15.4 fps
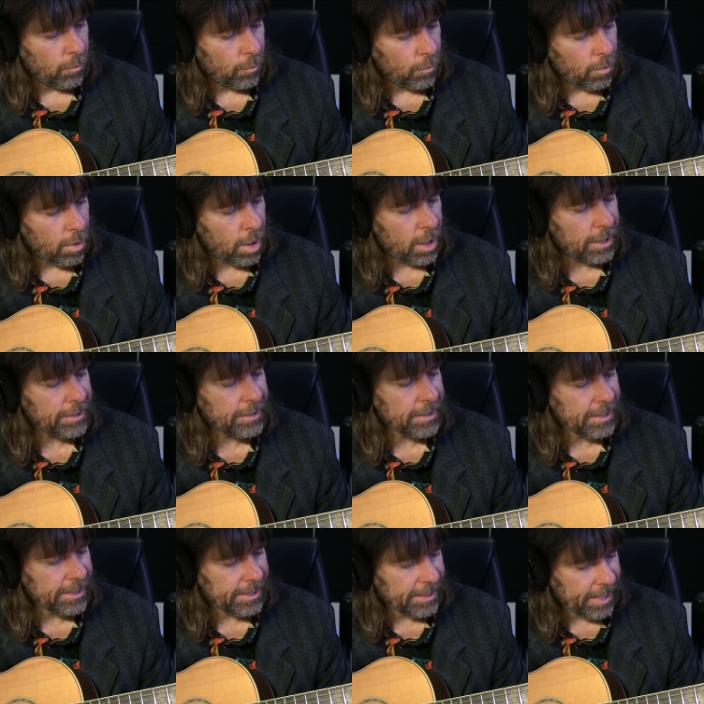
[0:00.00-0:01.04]

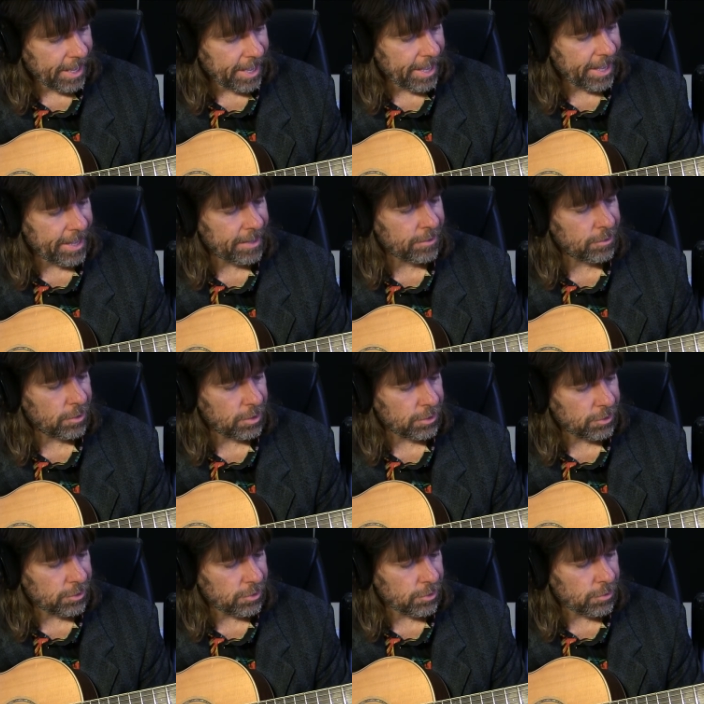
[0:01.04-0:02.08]
1 E and a
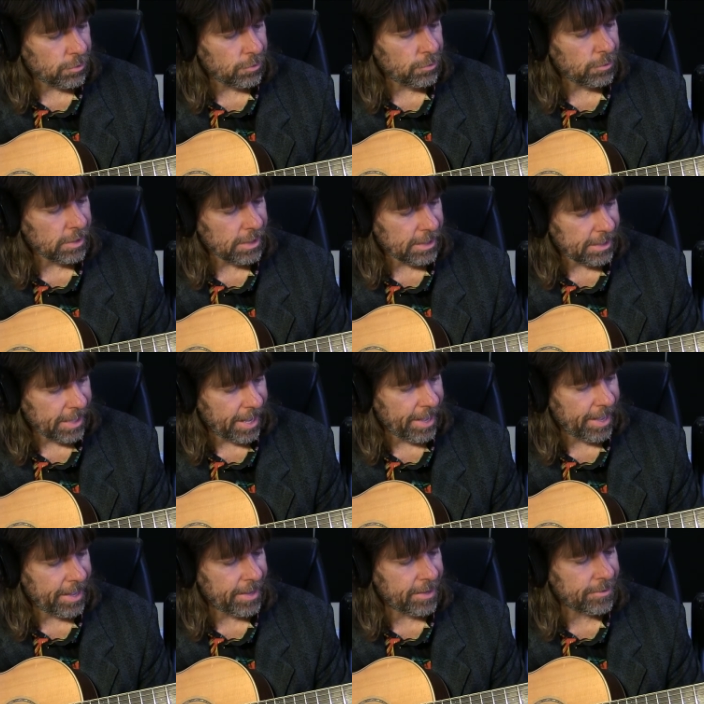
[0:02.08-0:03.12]
2 E
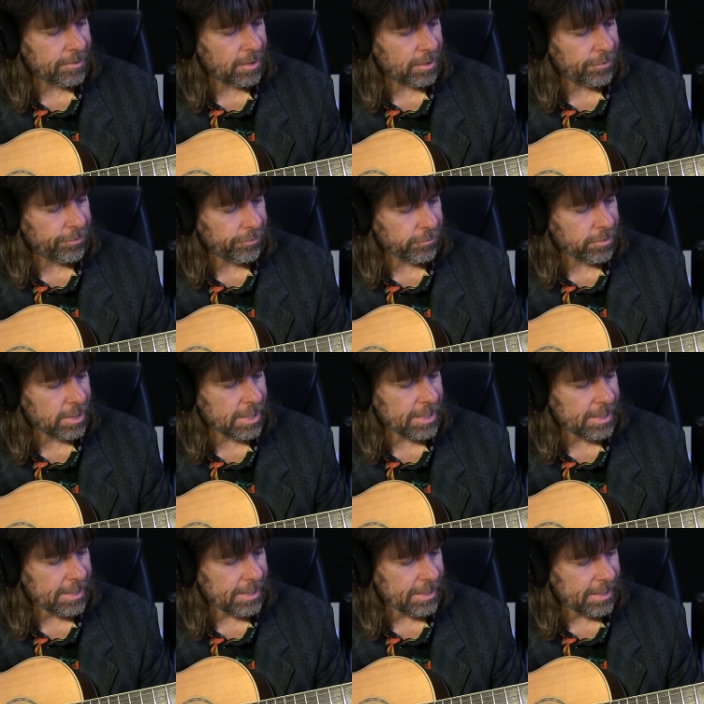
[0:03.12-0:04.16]
and a 3
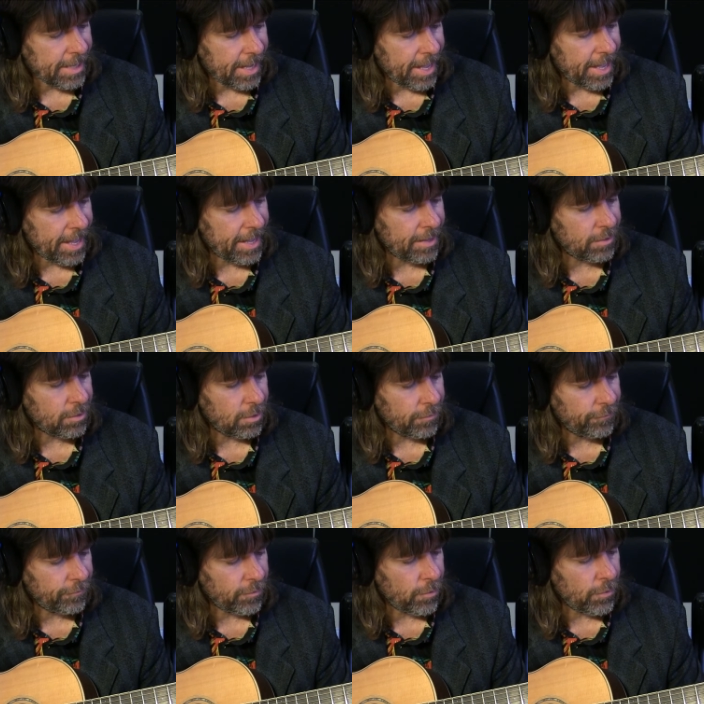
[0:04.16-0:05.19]
E and a
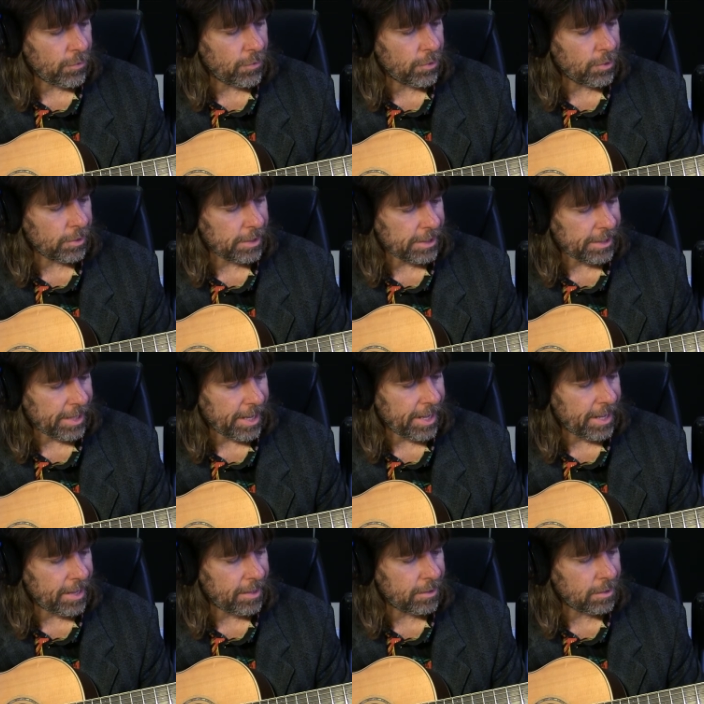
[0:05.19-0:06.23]
4 E
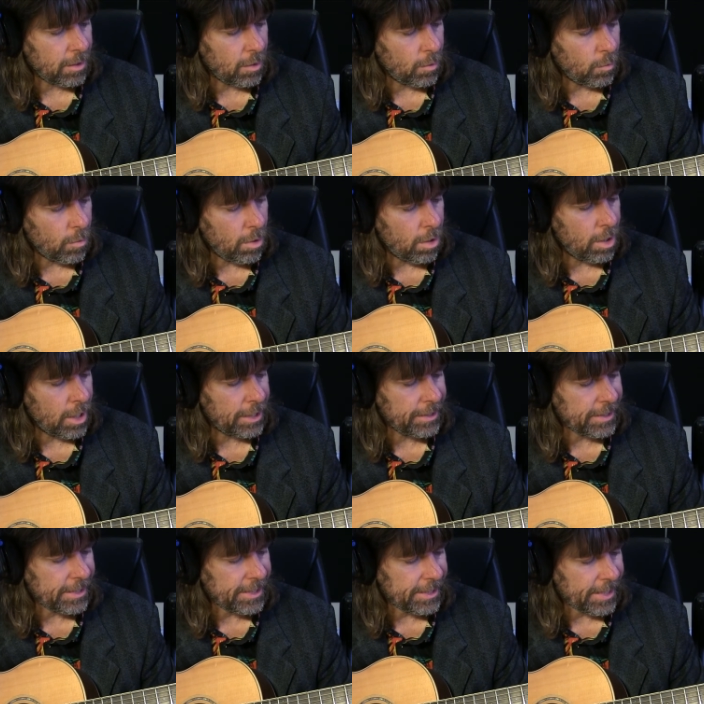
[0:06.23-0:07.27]
and a
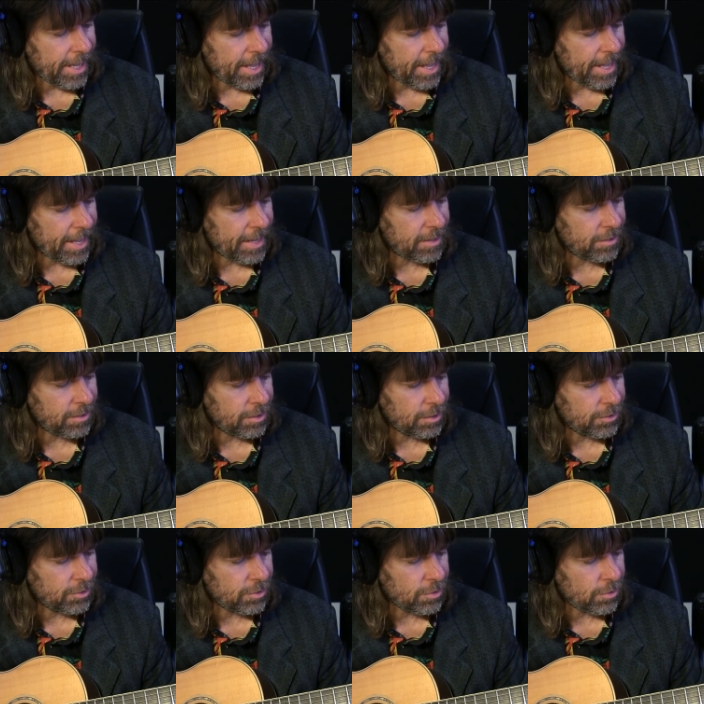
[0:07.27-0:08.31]
1 E and
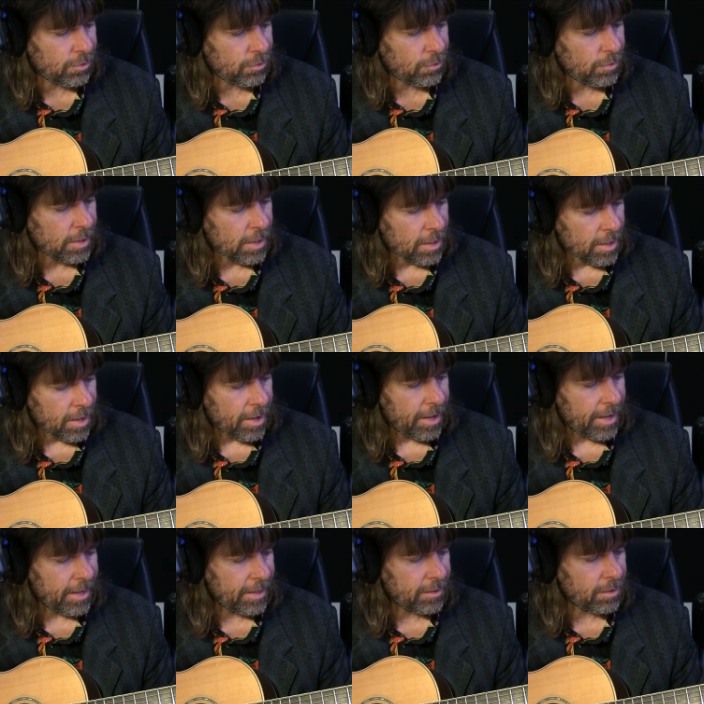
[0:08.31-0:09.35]
a 2
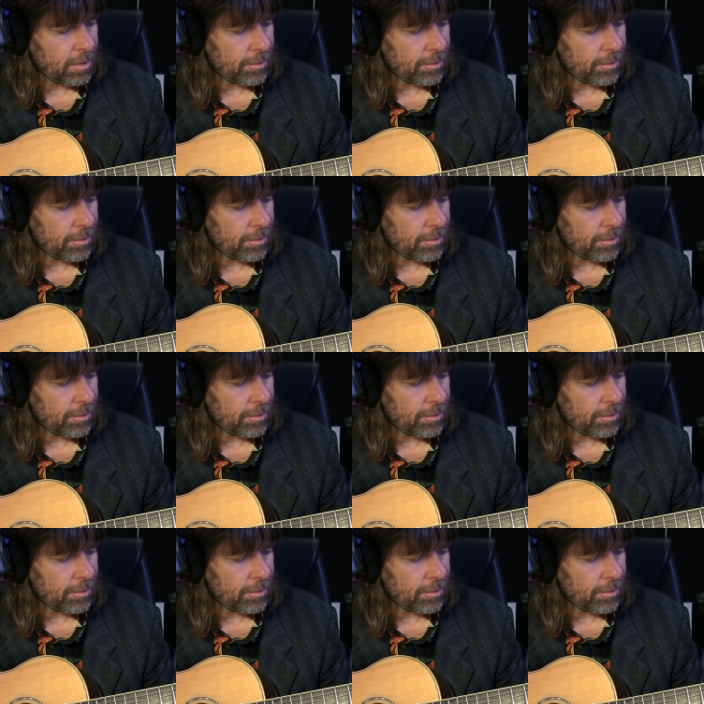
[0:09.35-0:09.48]
and